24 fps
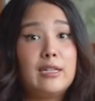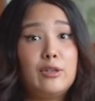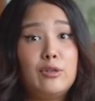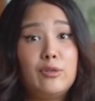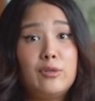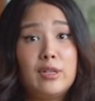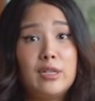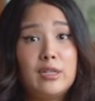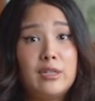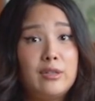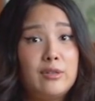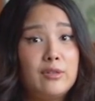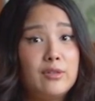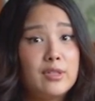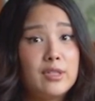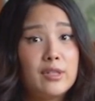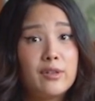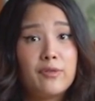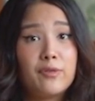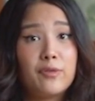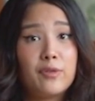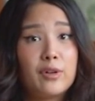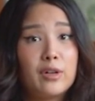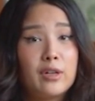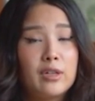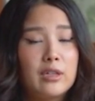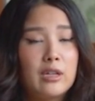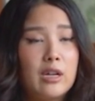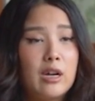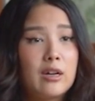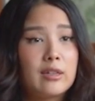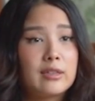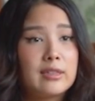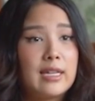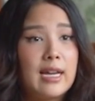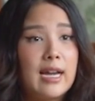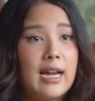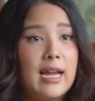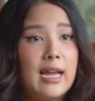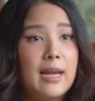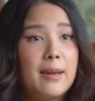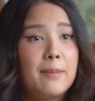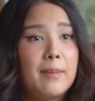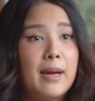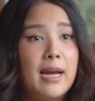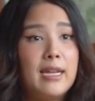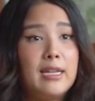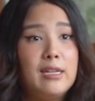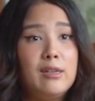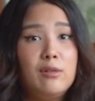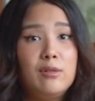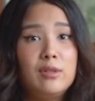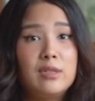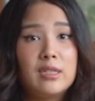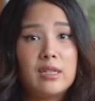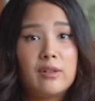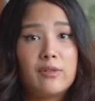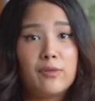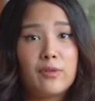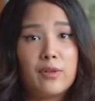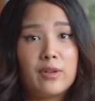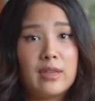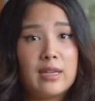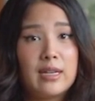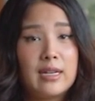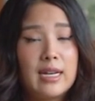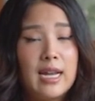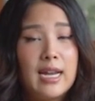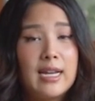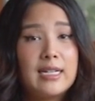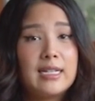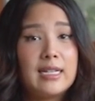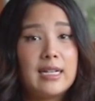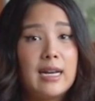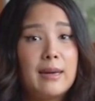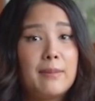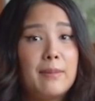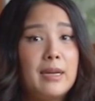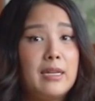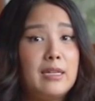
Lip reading: You can use it for a long time. I use it for the nighttime.